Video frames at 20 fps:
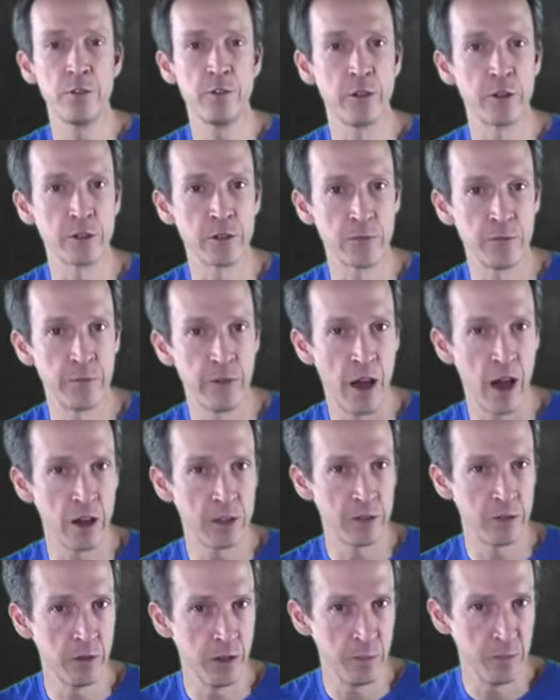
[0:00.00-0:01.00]
There's some
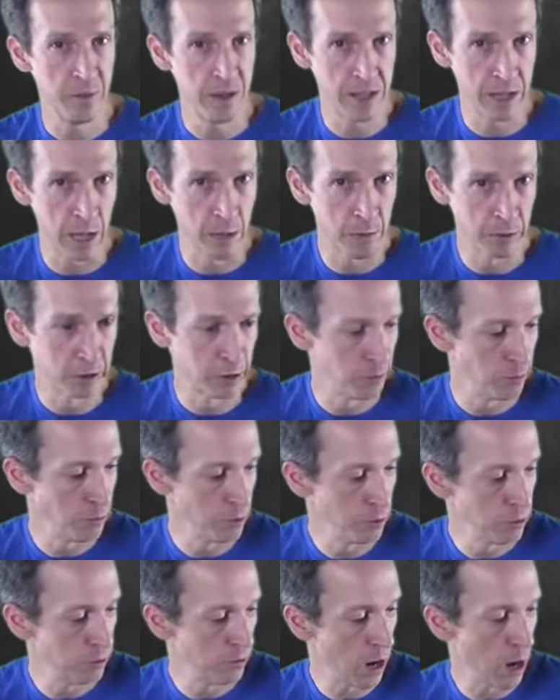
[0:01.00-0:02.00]
value in being able to
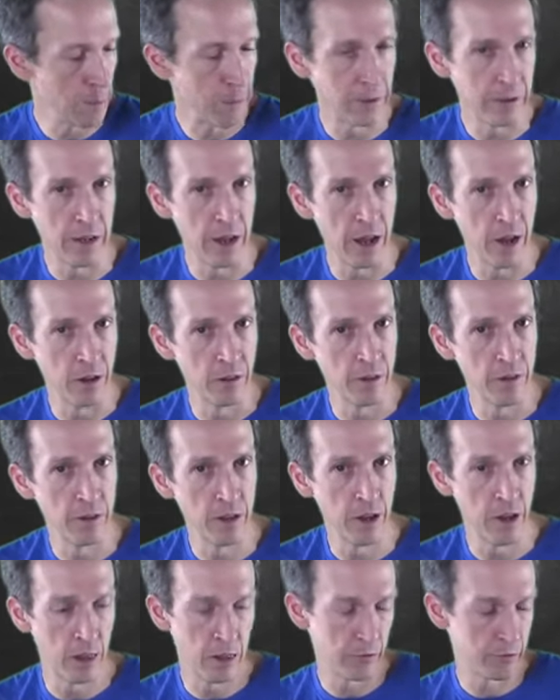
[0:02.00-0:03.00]
move up and down
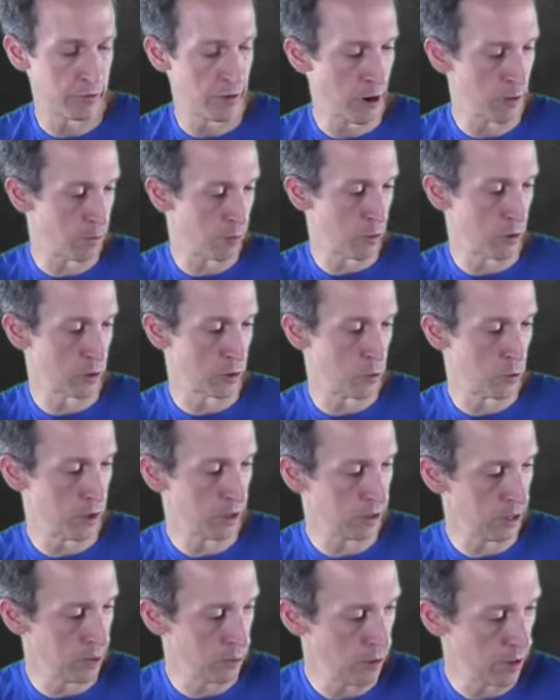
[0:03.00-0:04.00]
the fretboard
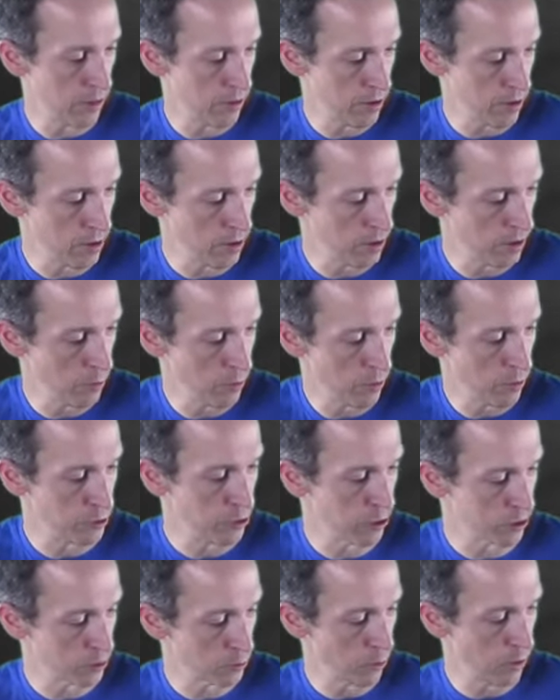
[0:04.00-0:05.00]
quickly with
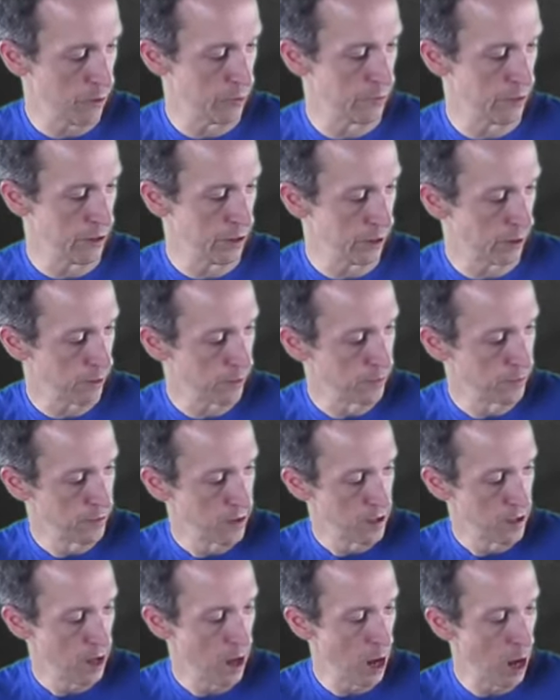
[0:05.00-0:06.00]
just one finger,
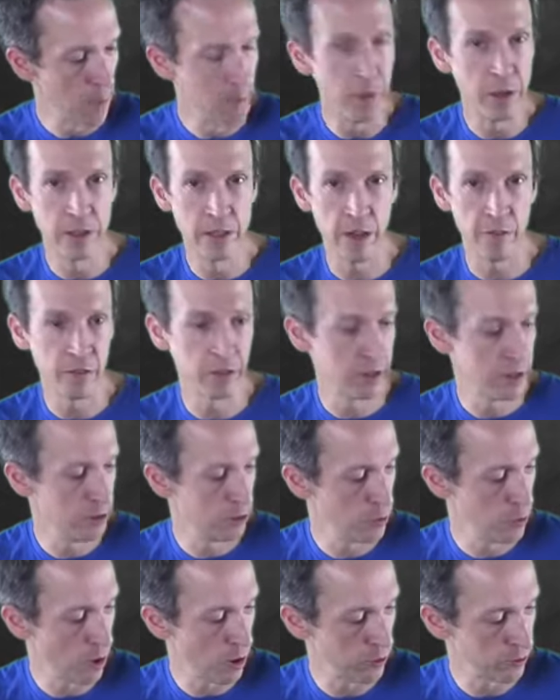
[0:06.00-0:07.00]
but definitely
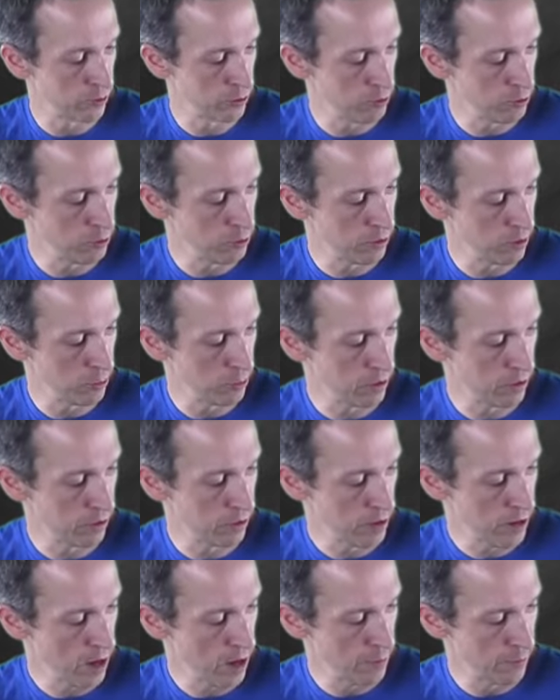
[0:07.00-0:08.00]
also do it with
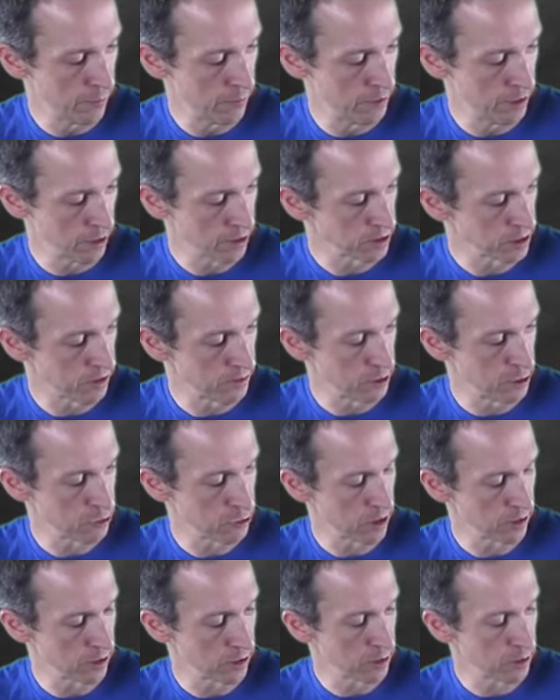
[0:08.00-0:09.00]
the fingers I've
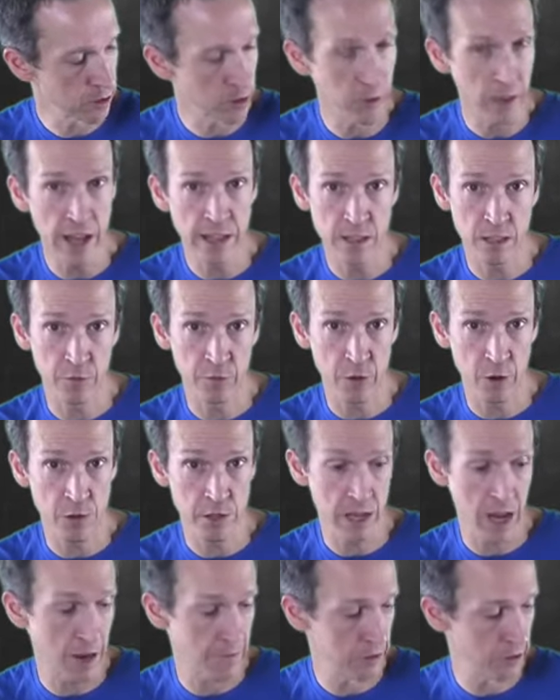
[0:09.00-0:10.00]
instructed. So that's the
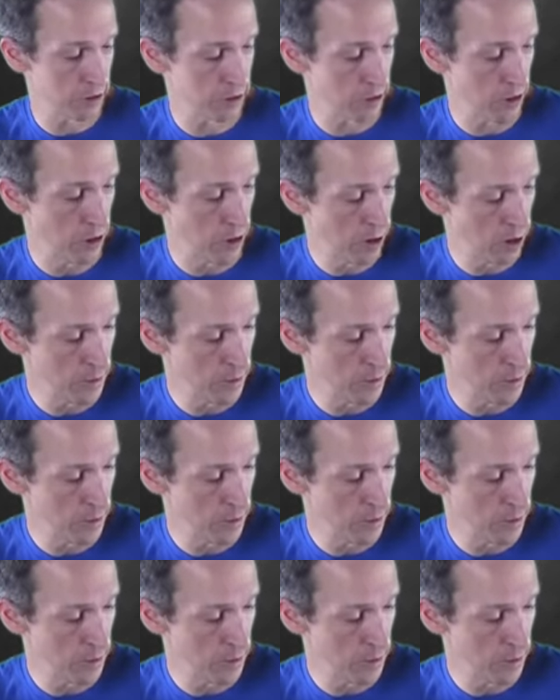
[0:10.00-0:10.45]
first half of the song.